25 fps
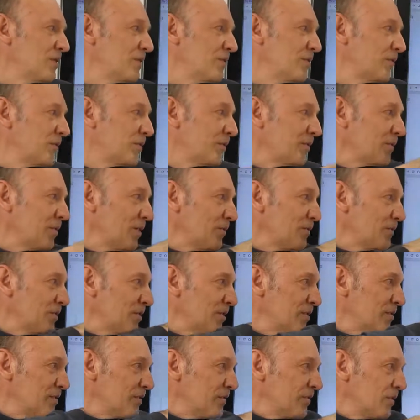in the
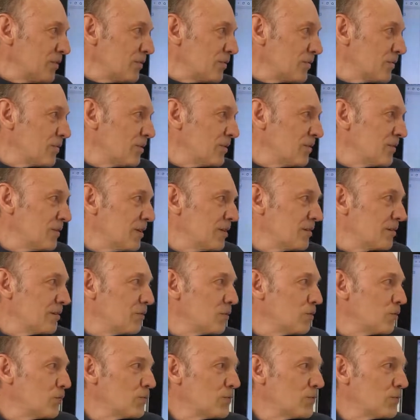17th century that the